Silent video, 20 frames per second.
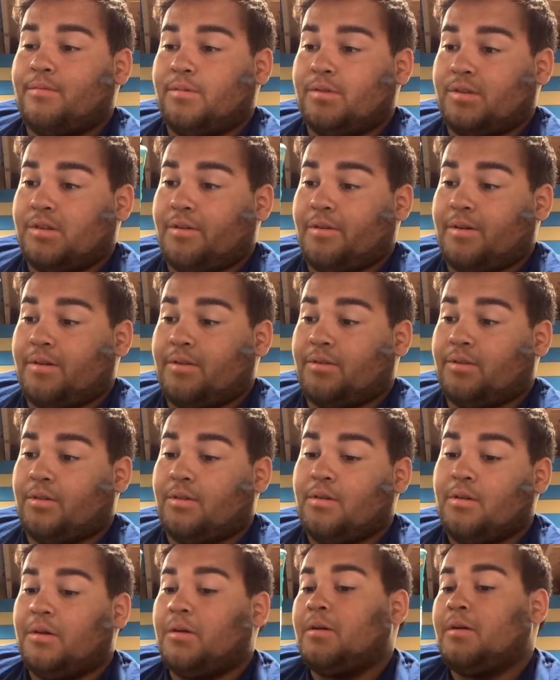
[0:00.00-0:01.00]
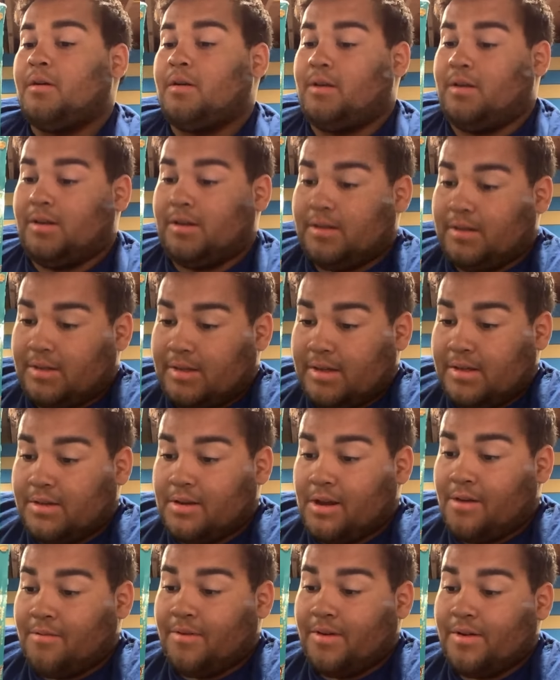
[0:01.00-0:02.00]
series. Since
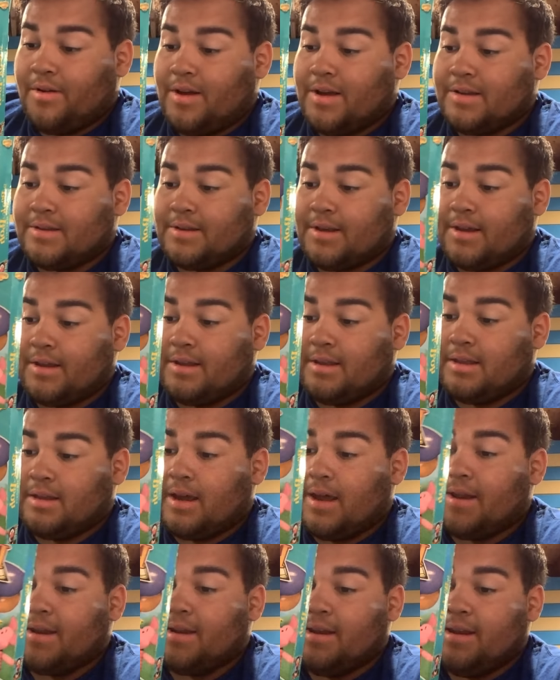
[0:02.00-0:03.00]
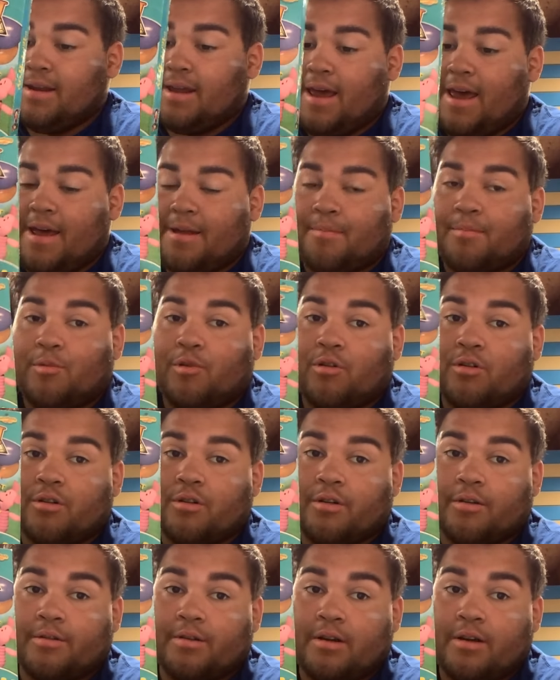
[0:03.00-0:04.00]
I realized I kind of need to add
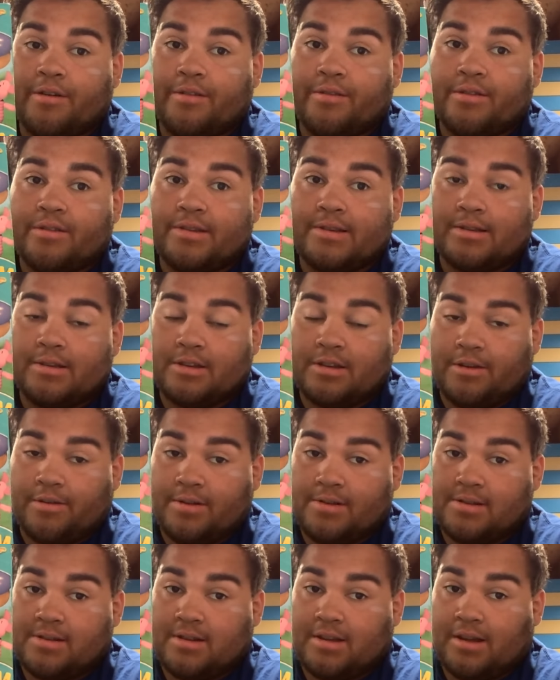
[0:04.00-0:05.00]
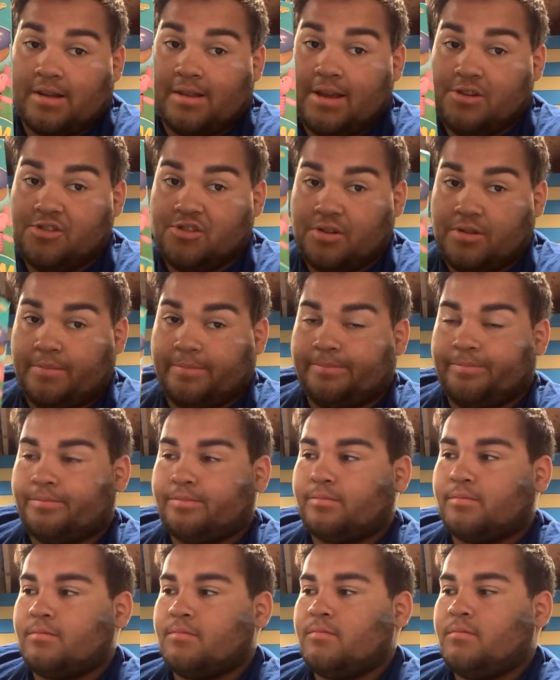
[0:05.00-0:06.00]
more of his series in the collection.
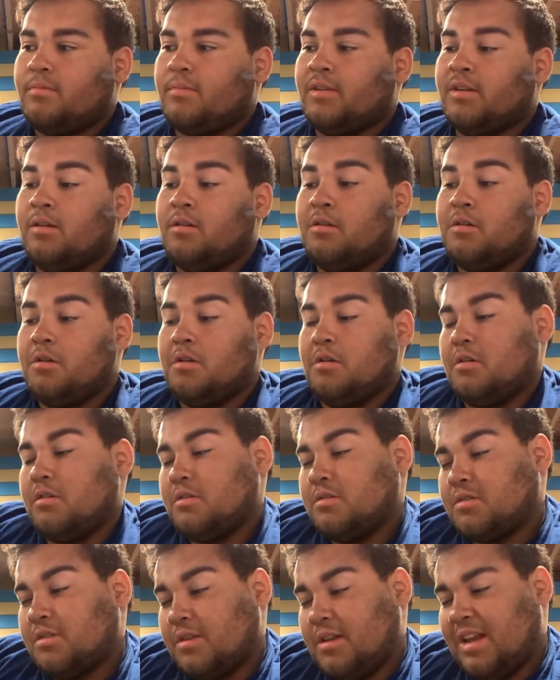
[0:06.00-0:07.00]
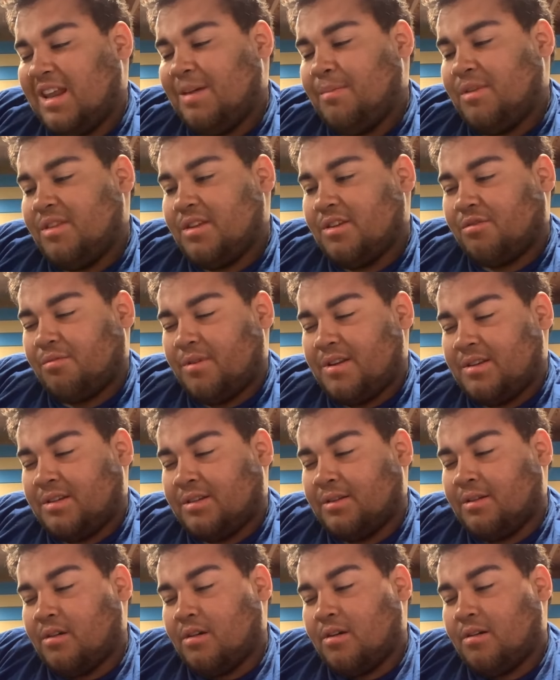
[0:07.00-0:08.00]
So the name of this one
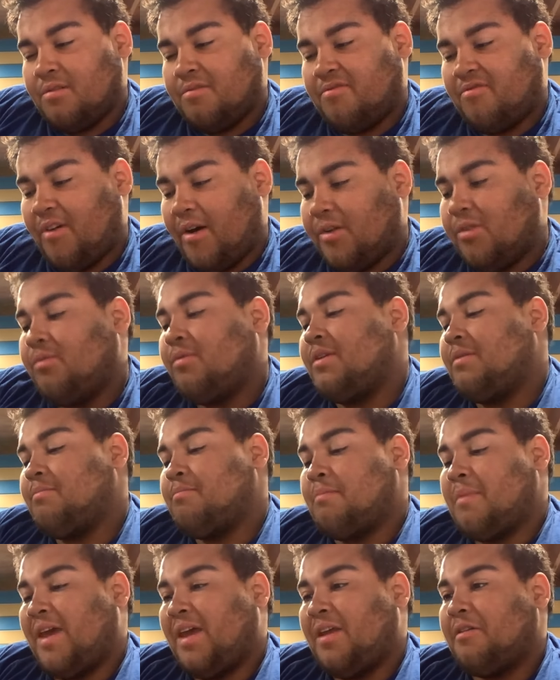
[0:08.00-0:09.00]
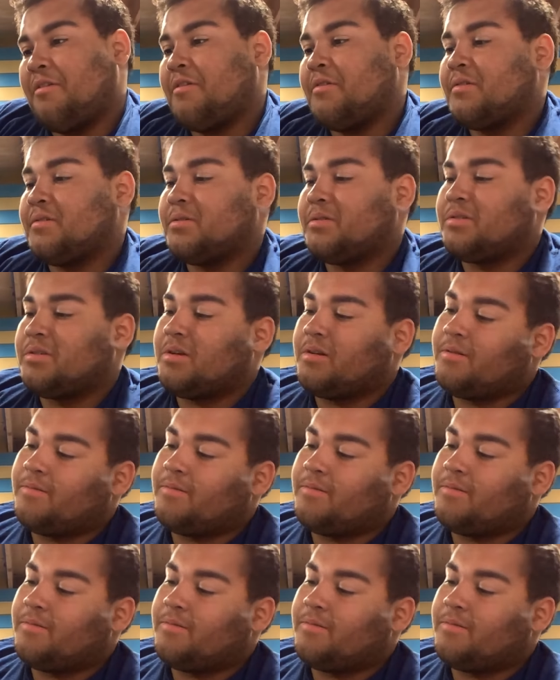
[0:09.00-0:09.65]
is Fun with Manners.